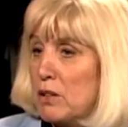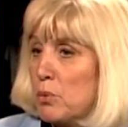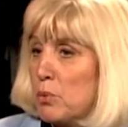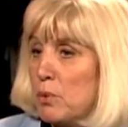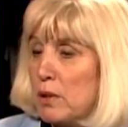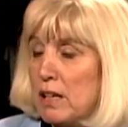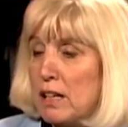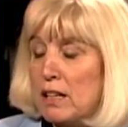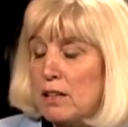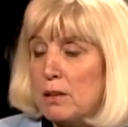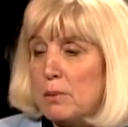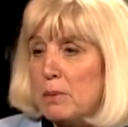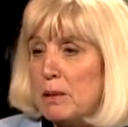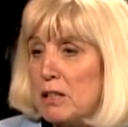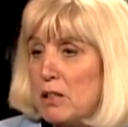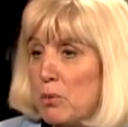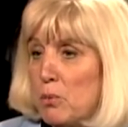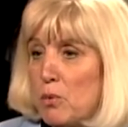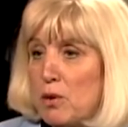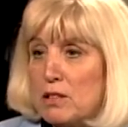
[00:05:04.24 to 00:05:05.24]
to week,
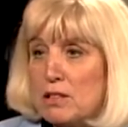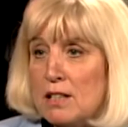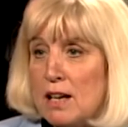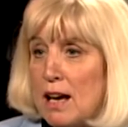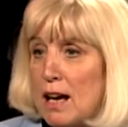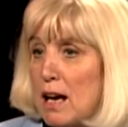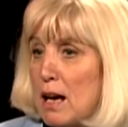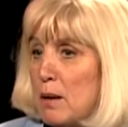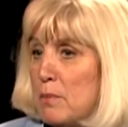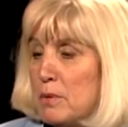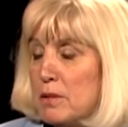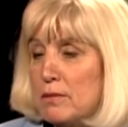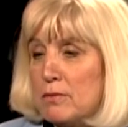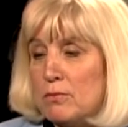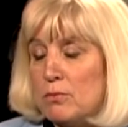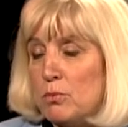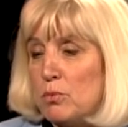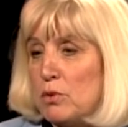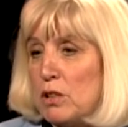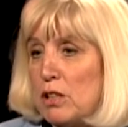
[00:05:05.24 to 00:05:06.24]
depending on what time,
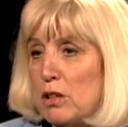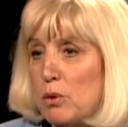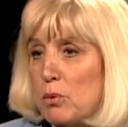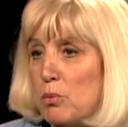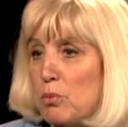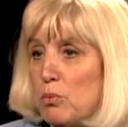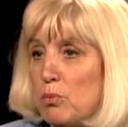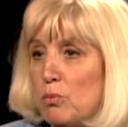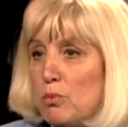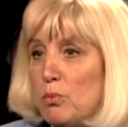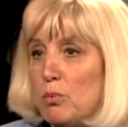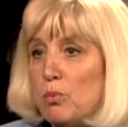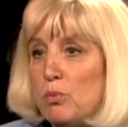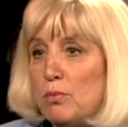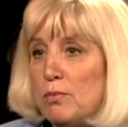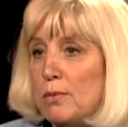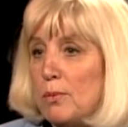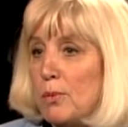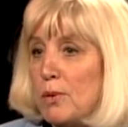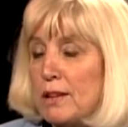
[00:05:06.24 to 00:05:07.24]
you know,
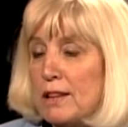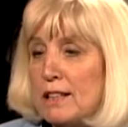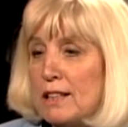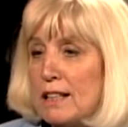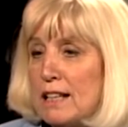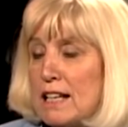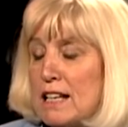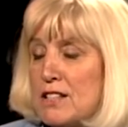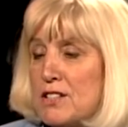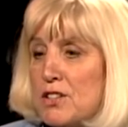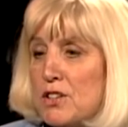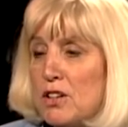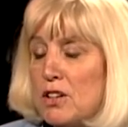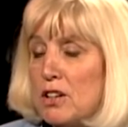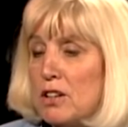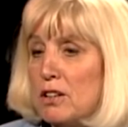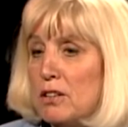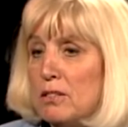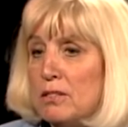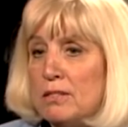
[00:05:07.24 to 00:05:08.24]
what the needs
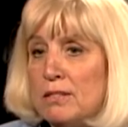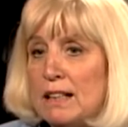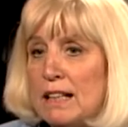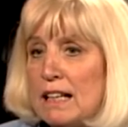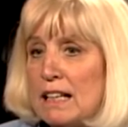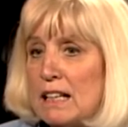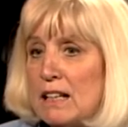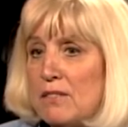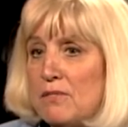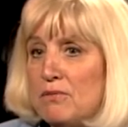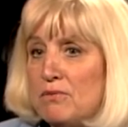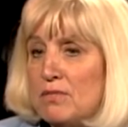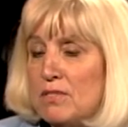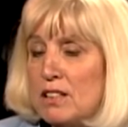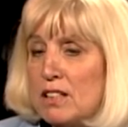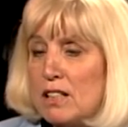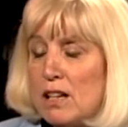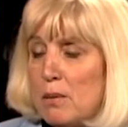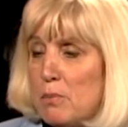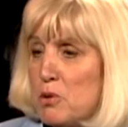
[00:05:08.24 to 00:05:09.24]
are, and
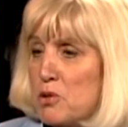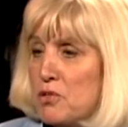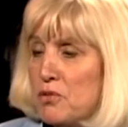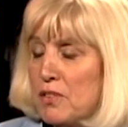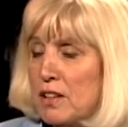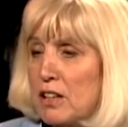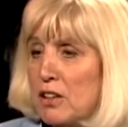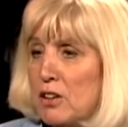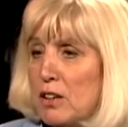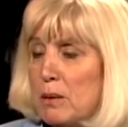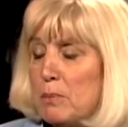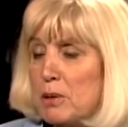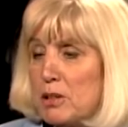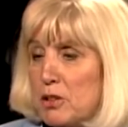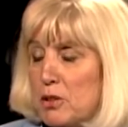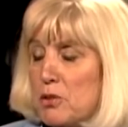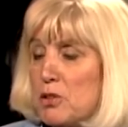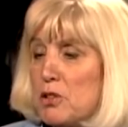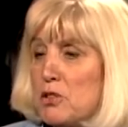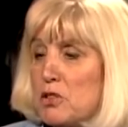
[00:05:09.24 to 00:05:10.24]
the numbers vary, but
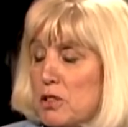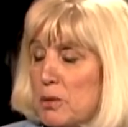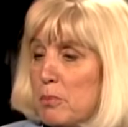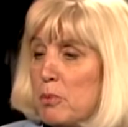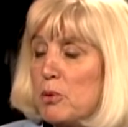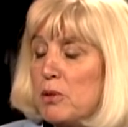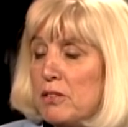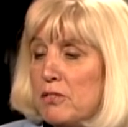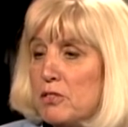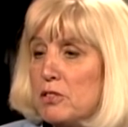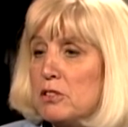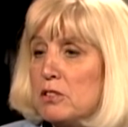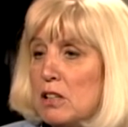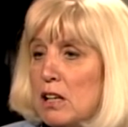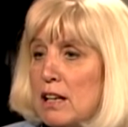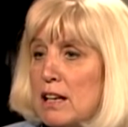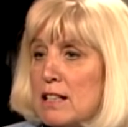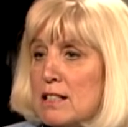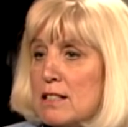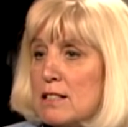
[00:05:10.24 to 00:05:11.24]
they're usually pretty full
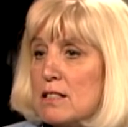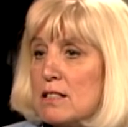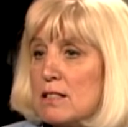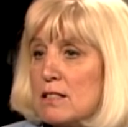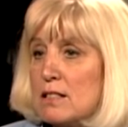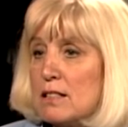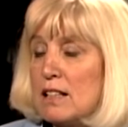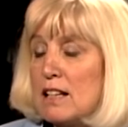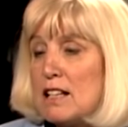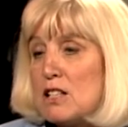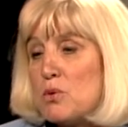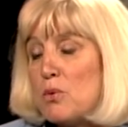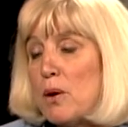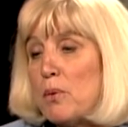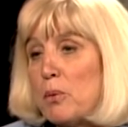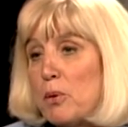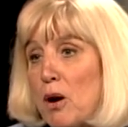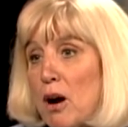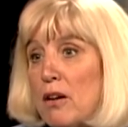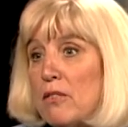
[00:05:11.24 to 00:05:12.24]
classes, and that's why
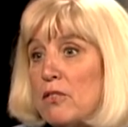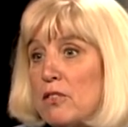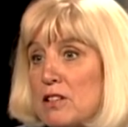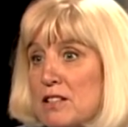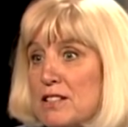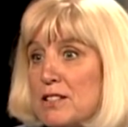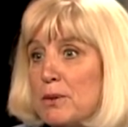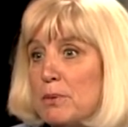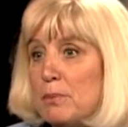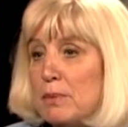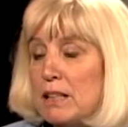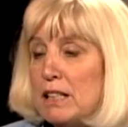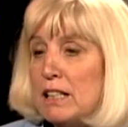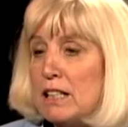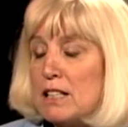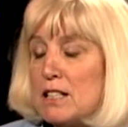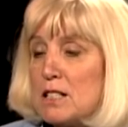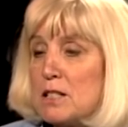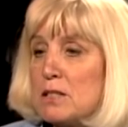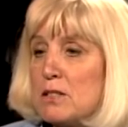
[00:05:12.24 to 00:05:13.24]
we're offering so many,
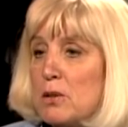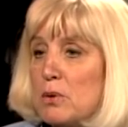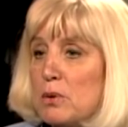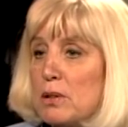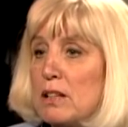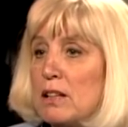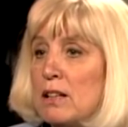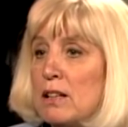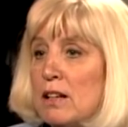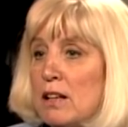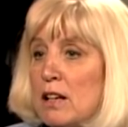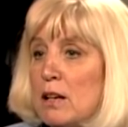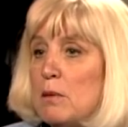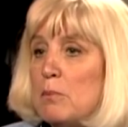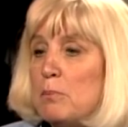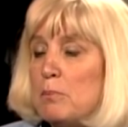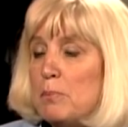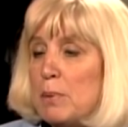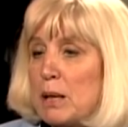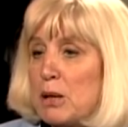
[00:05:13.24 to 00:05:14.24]
is so
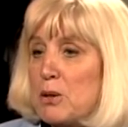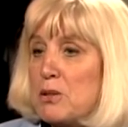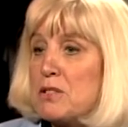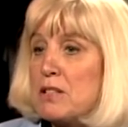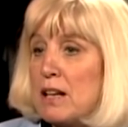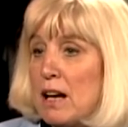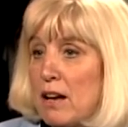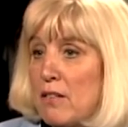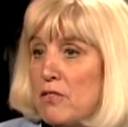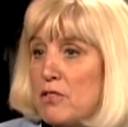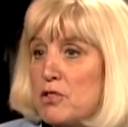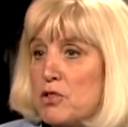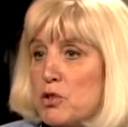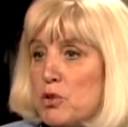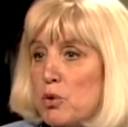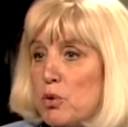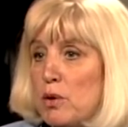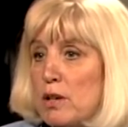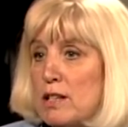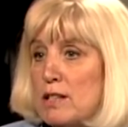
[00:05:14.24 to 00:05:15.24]
parents have the
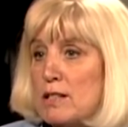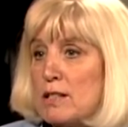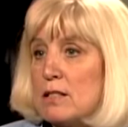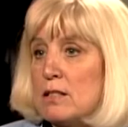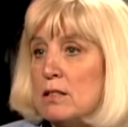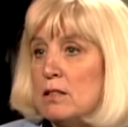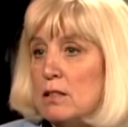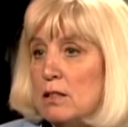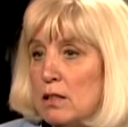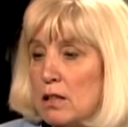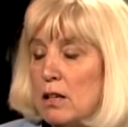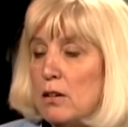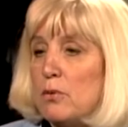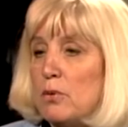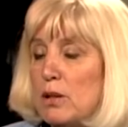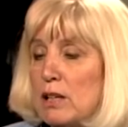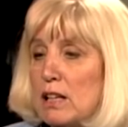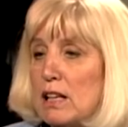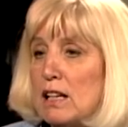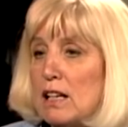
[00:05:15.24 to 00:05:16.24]
choice of
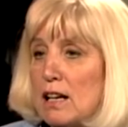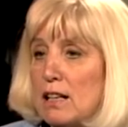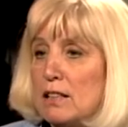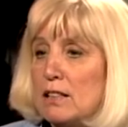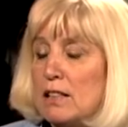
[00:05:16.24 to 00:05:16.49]
when they'd like